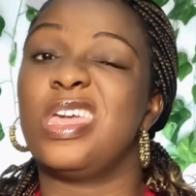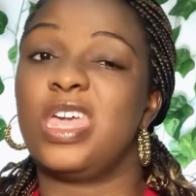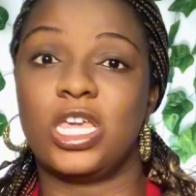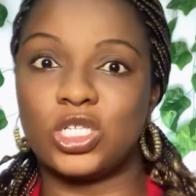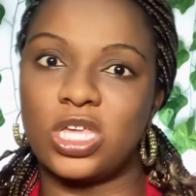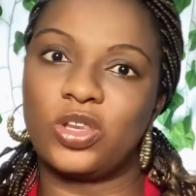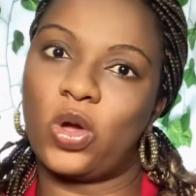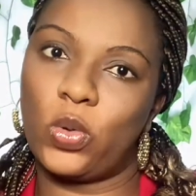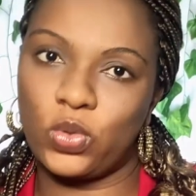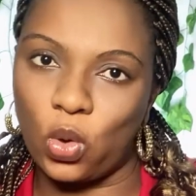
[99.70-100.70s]
is a
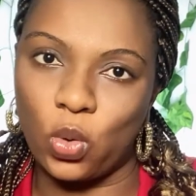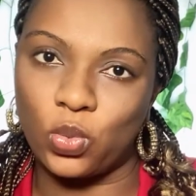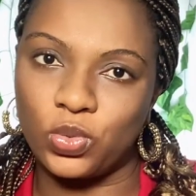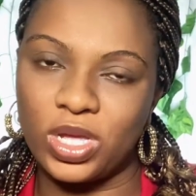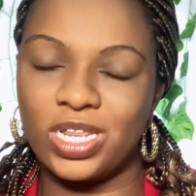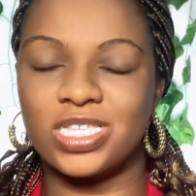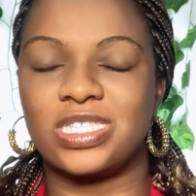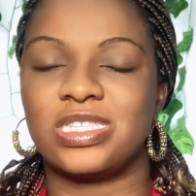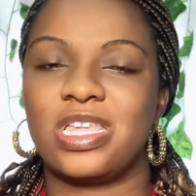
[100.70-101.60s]
no. It is